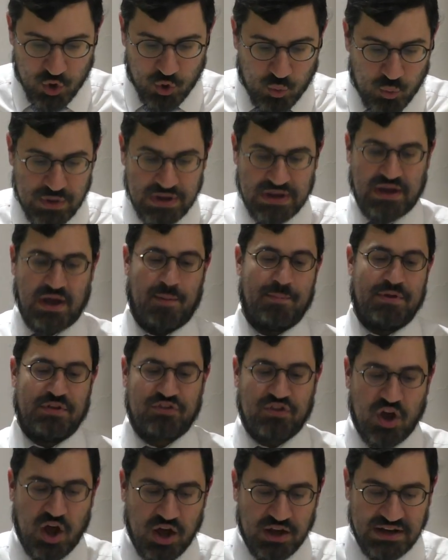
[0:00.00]
we come and
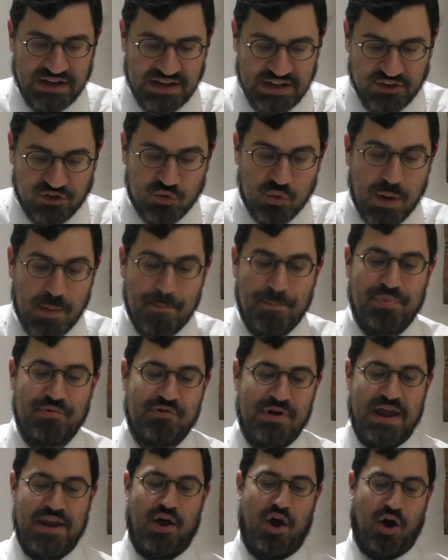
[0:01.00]
turn it into a
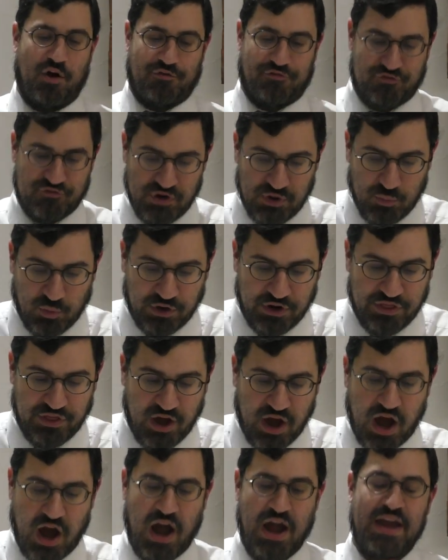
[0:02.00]
bread offering, one of
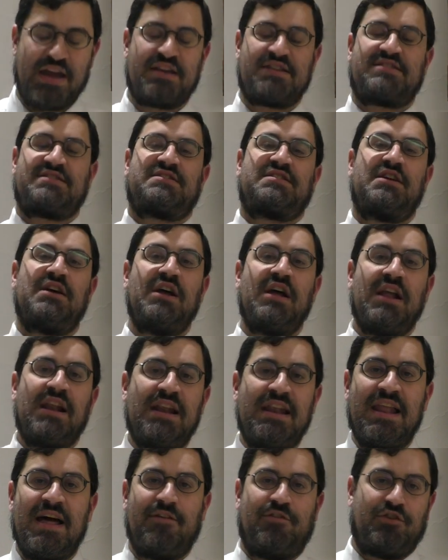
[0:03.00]
the highest
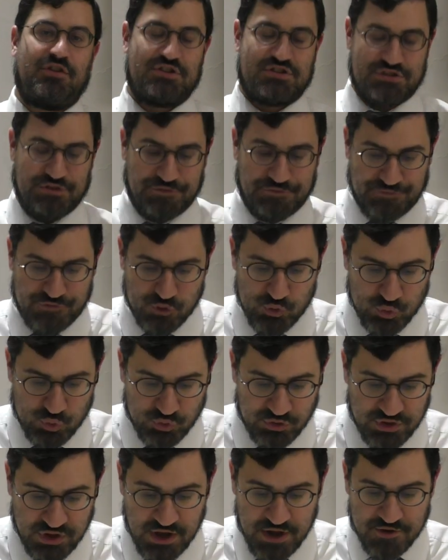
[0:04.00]
levels of
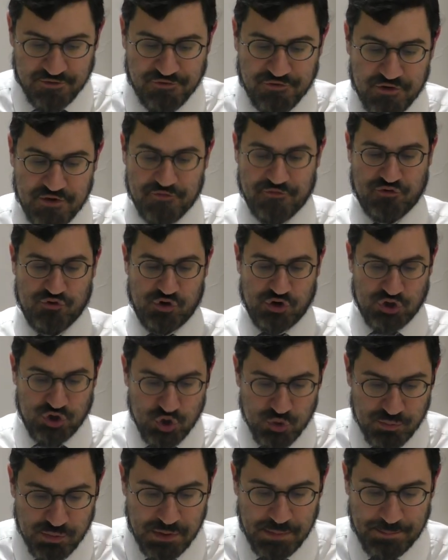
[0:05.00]
food for a
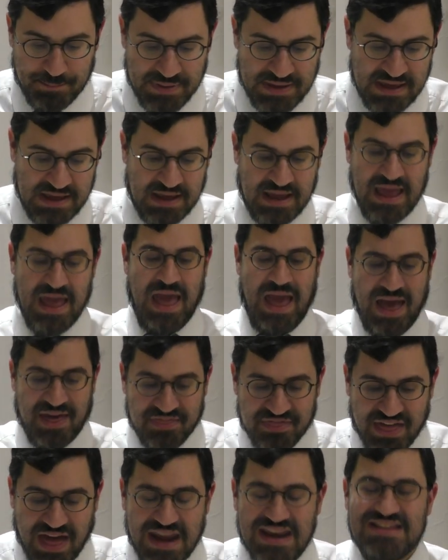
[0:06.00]
human being.
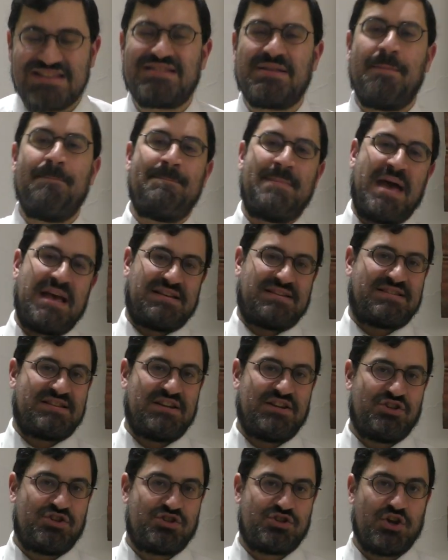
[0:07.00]
And that is the
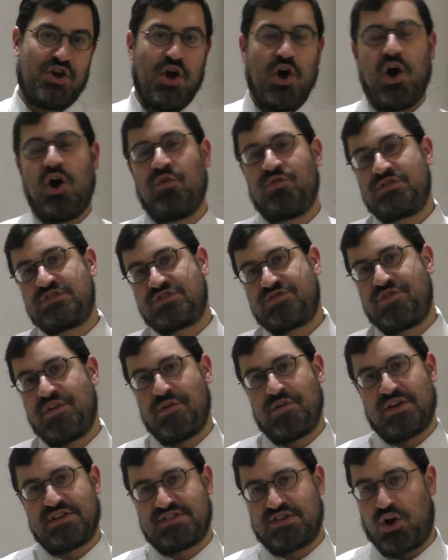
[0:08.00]
message of
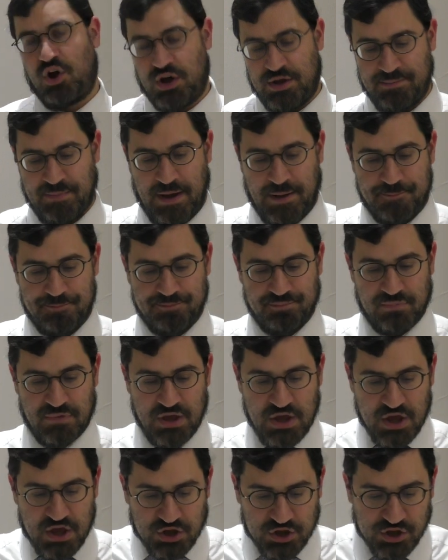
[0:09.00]
Sefira Sa'ima.
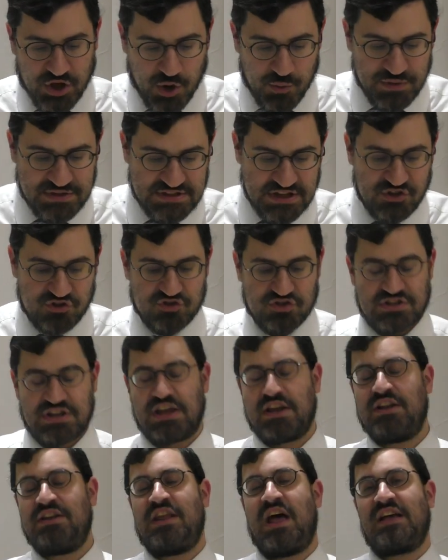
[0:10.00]
You know, it's
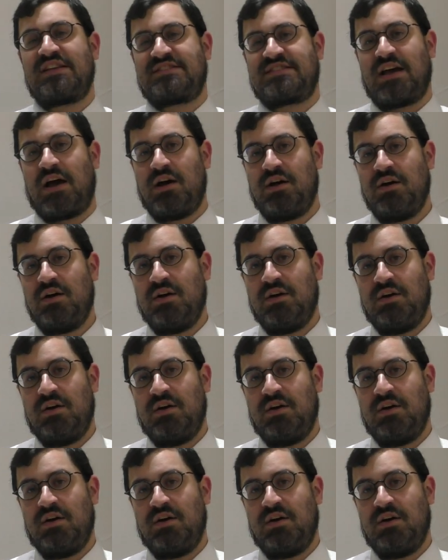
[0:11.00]
interesting in NASA,